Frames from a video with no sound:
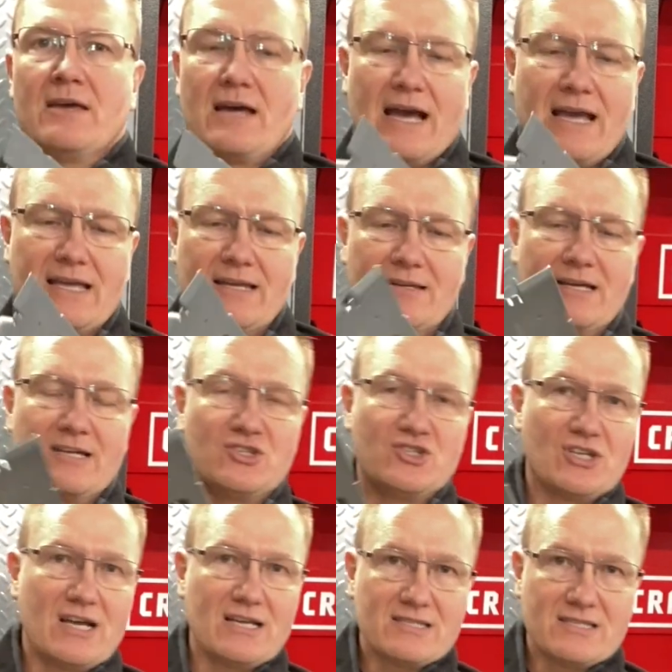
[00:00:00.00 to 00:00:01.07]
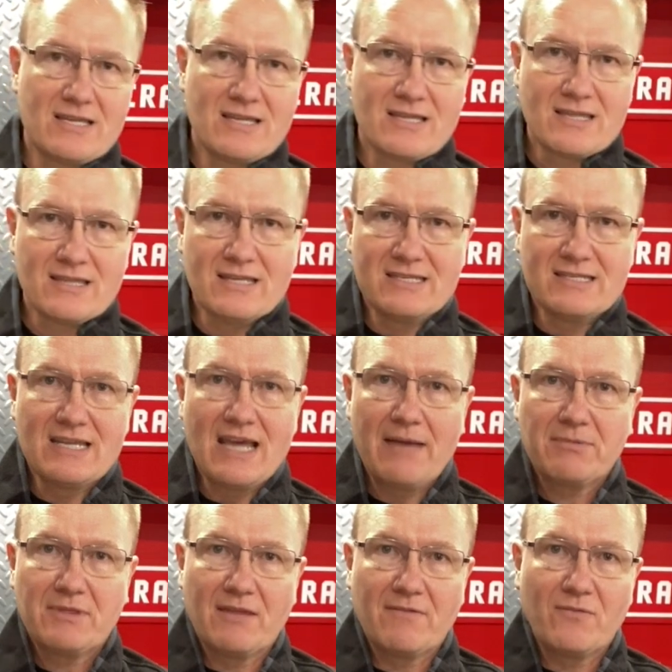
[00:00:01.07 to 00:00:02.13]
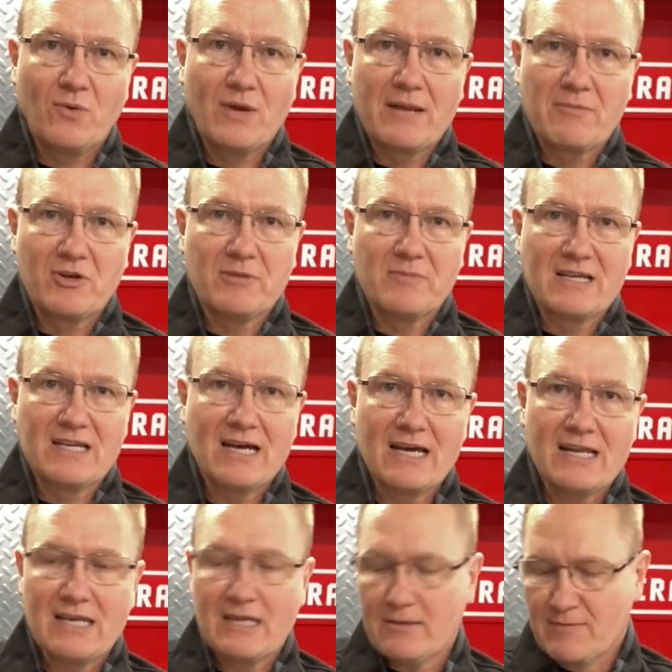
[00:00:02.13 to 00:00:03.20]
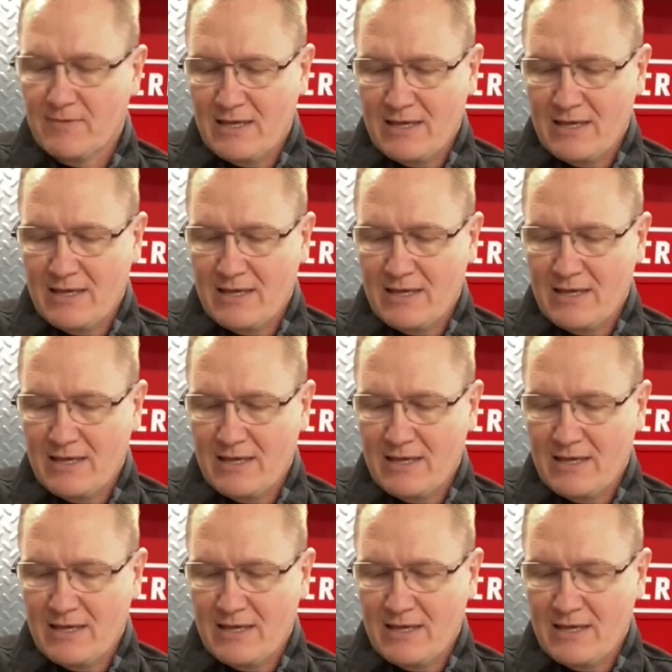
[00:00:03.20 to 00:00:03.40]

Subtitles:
I can adjust the depth of what I'm going to be cutting